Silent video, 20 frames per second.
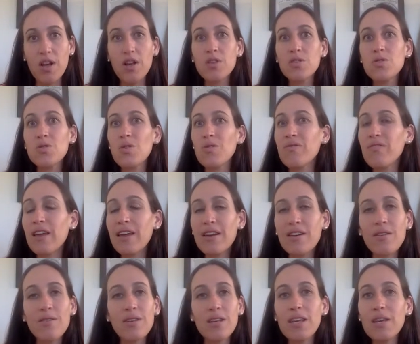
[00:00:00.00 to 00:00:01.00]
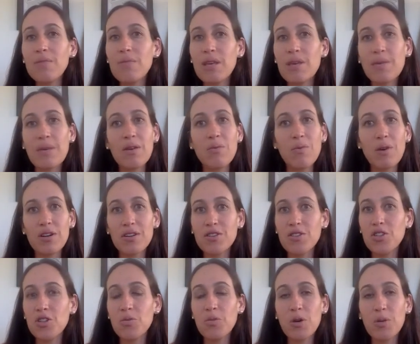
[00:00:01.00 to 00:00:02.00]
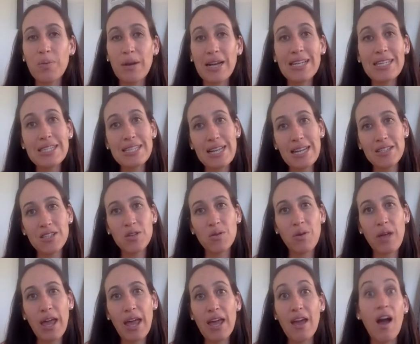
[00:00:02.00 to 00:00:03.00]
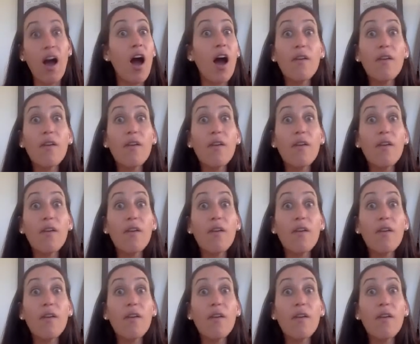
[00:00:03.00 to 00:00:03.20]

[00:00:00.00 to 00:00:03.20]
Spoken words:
So if they don't eat maybe one or two more bites, that's okay.